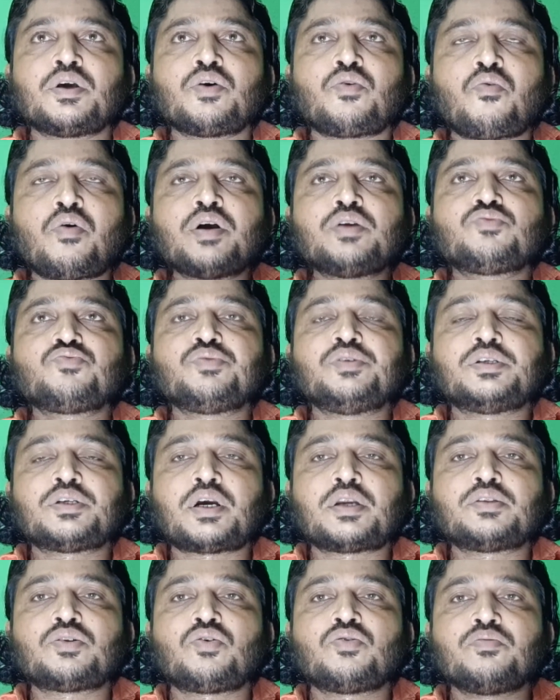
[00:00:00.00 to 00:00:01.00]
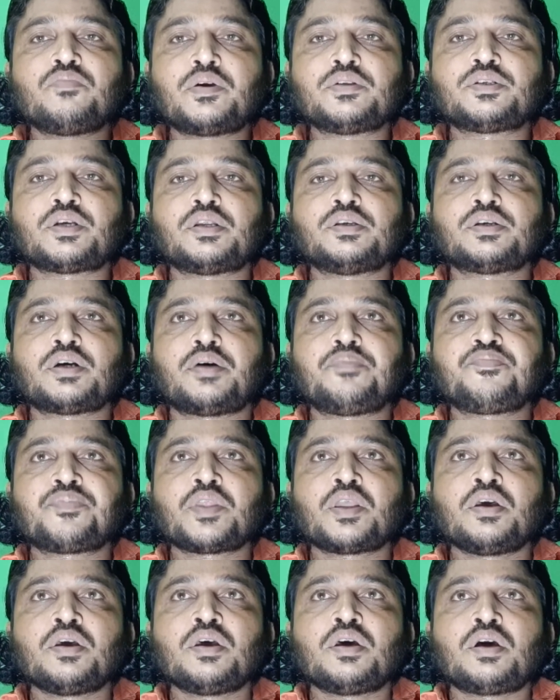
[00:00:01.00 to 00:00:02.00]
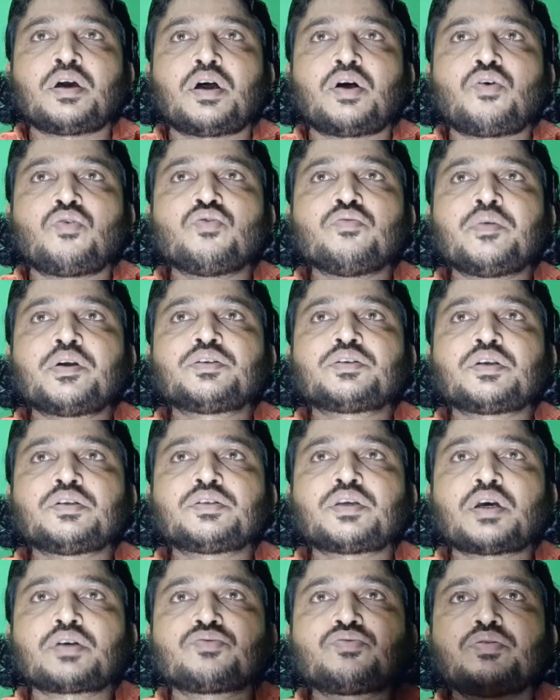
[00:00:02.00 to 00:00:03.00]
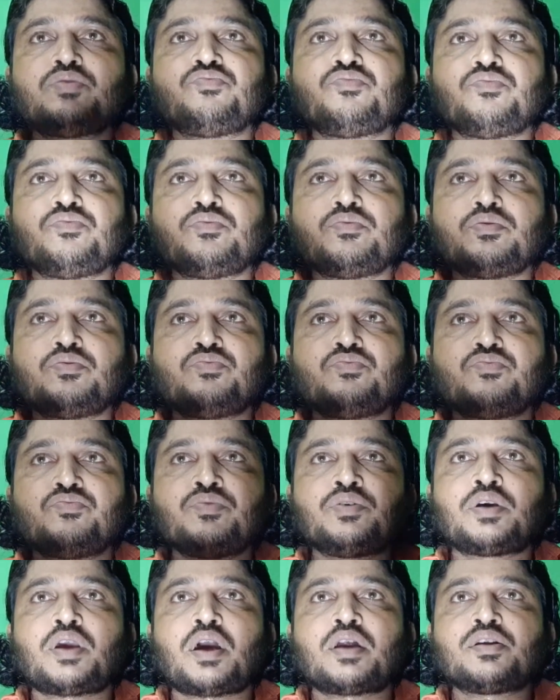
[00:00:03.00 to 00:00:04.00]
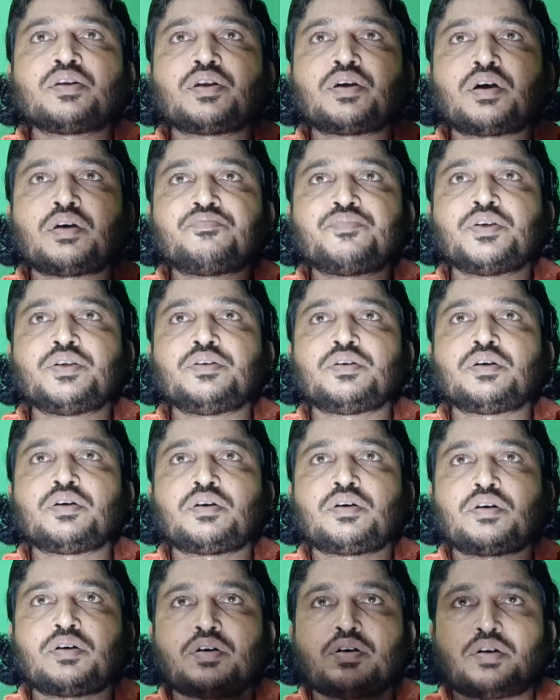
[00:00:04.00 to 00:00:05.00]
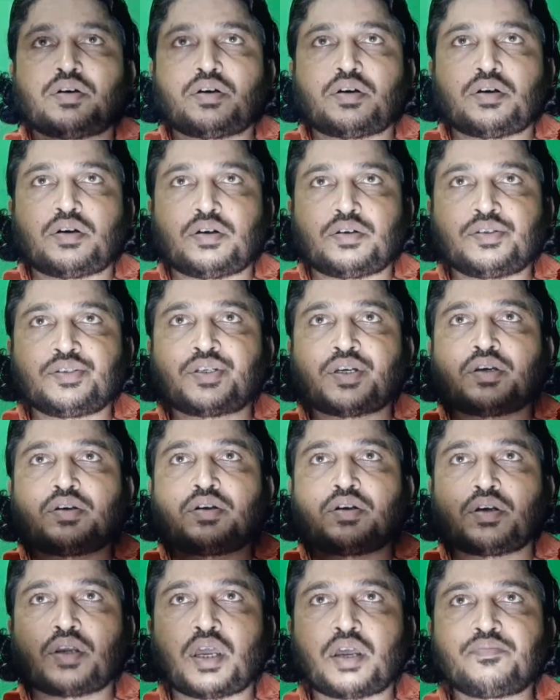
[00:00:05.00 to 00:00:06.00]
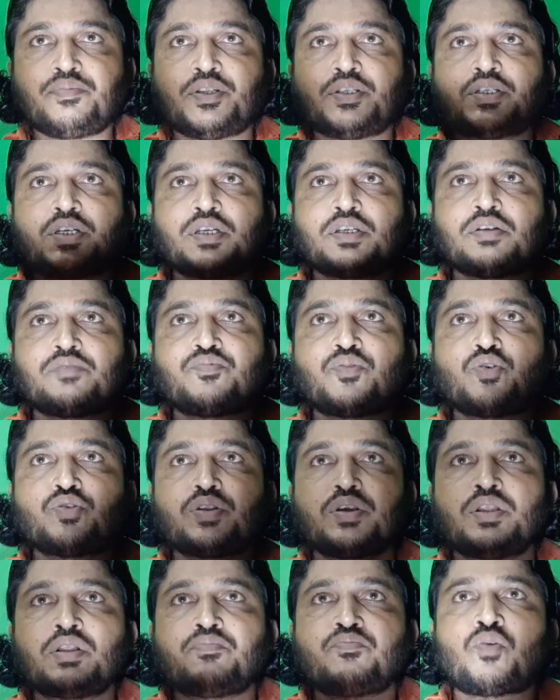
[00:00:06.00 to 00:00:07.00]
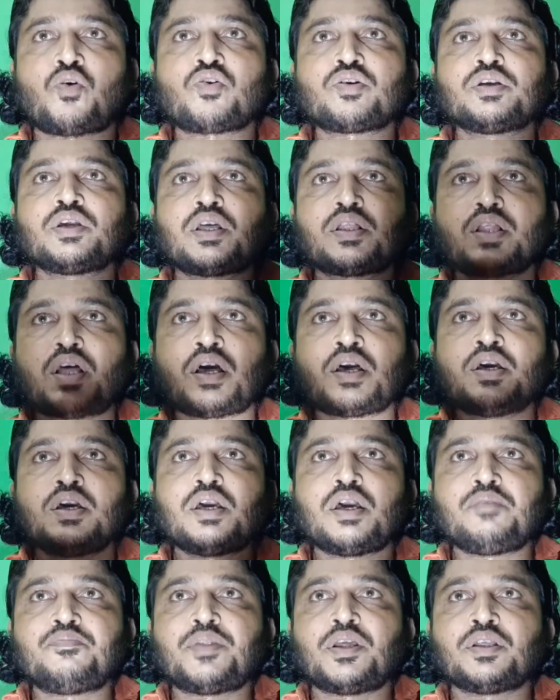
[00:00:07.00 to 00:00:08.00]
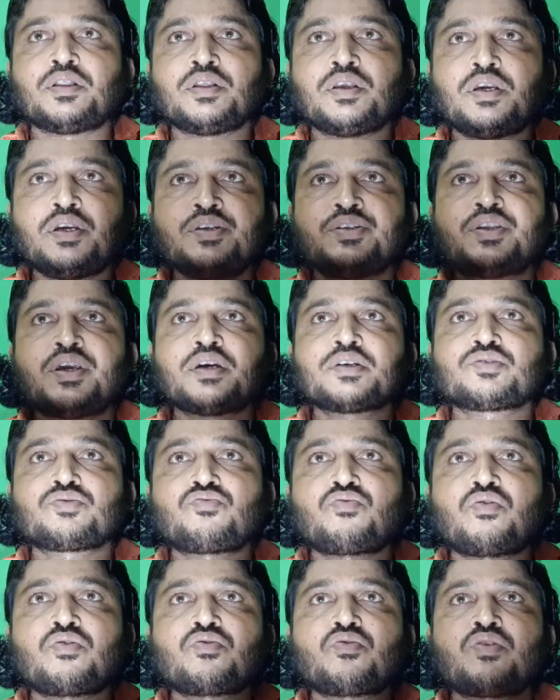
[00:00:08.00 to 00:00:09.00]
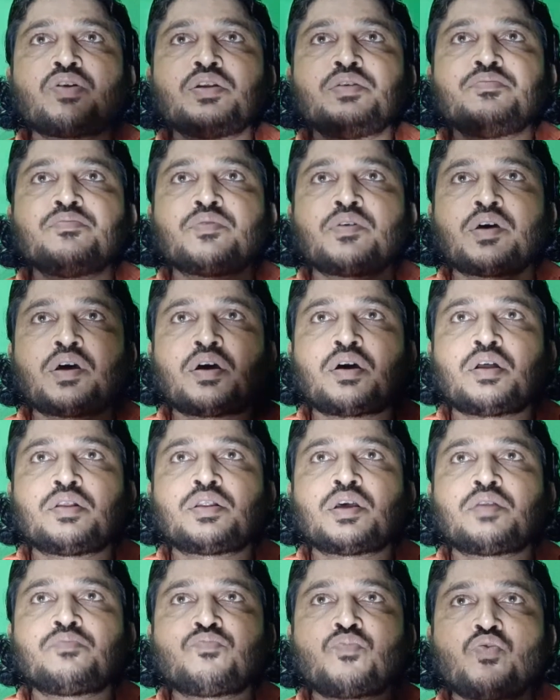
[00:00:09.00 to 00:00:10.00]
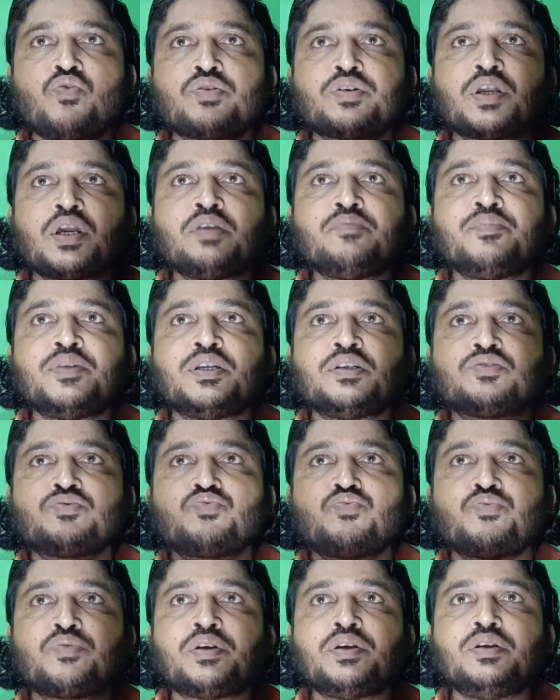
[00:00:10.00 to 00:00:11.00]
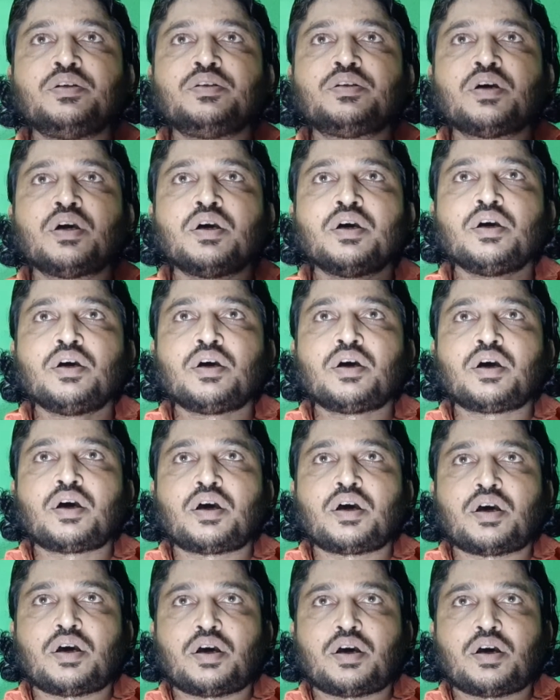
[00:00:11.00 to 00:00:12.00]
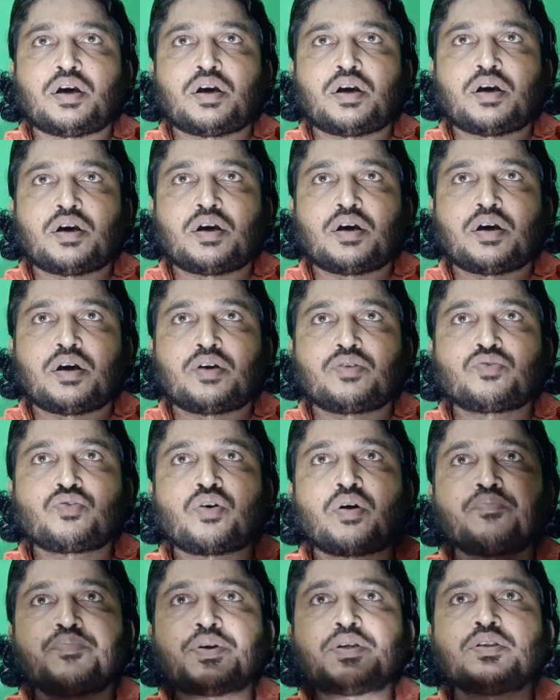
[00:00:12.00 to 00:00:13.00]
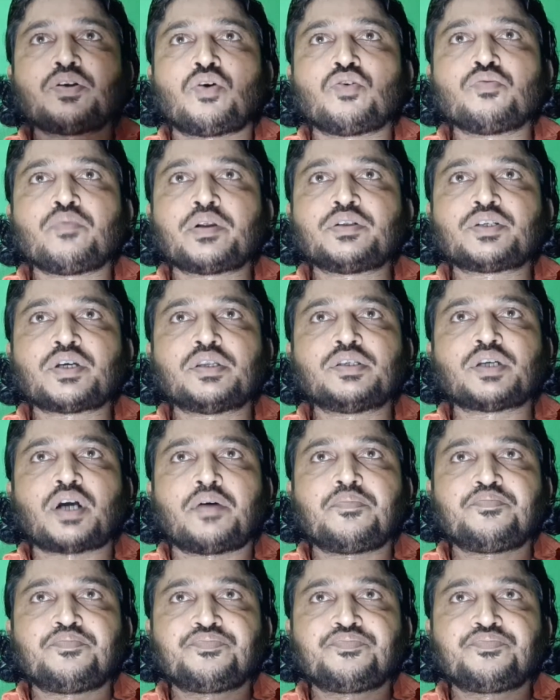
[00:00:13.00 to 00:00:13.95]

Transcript: When to recite the Hanuman Chalisa? Uh, Hanuman Chalisa actually we can be uh, uh, can be recited both in the morning and the evening. It takes not only uh, then more 10 minutes to read uh, to complete the Hanuman Chalisa.